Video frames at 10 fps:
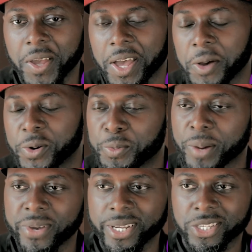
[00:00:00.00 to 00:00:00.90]
One of
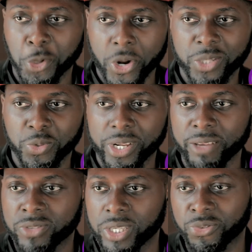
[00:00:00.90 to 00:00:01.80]
my biggest stress
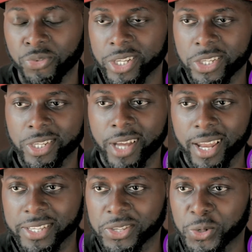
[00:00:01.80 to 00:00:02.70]
reliefs is fishing.
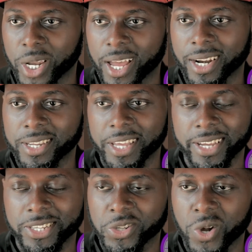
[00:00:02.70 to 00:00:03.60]
I like to do a lot of
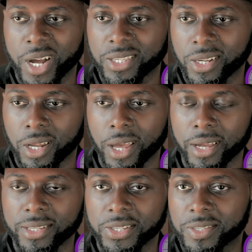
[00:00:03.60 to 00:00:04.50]
that. Just go out to the
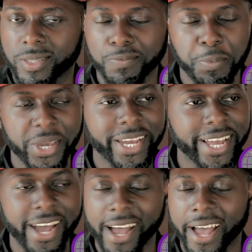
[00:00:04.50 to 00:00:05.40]
lake, just me
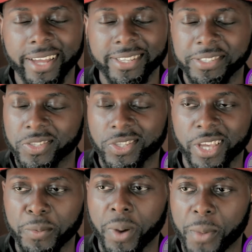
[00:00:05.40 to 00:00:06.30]
and God,
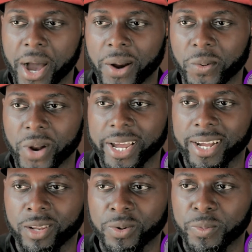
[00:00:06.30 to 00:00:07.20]
and get my mind
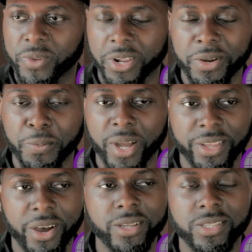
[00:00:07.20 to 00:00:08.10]
right, clear my
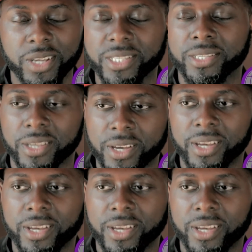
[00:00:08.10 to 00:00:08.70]
thoughts. That's